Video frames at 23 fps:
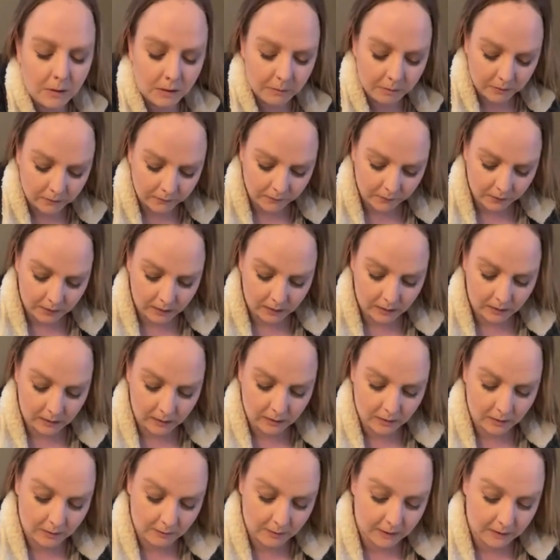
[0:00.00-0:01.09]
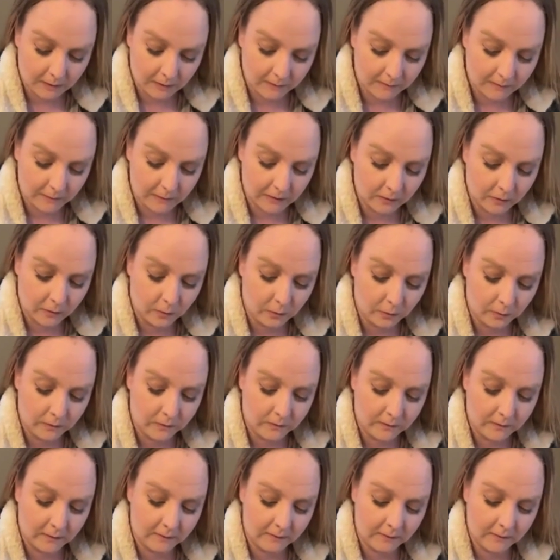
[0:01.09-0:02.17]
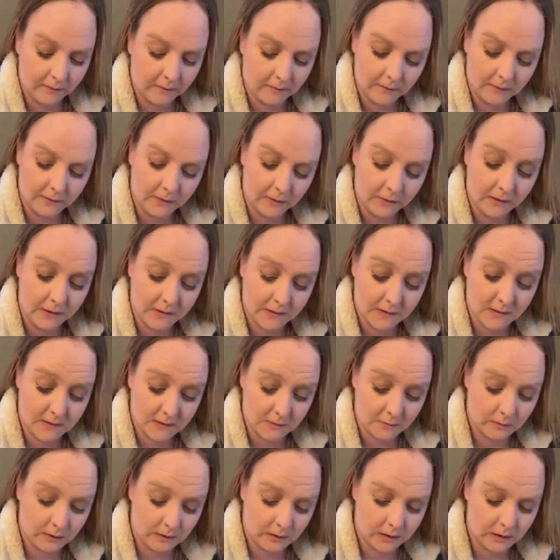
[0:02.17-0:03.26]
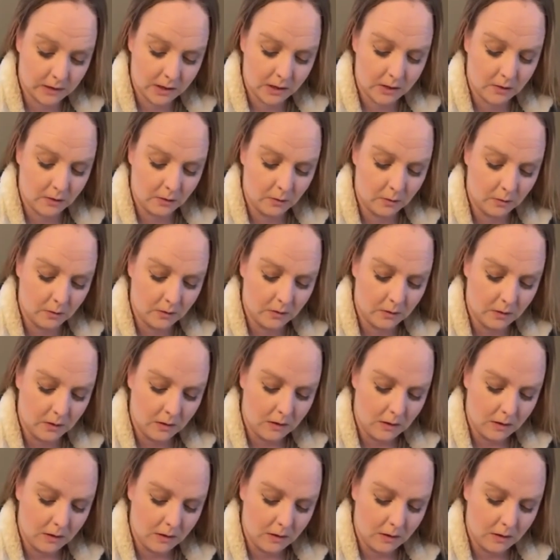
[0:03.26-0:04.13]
people forget about some of the old stuff that's on there that's really cute.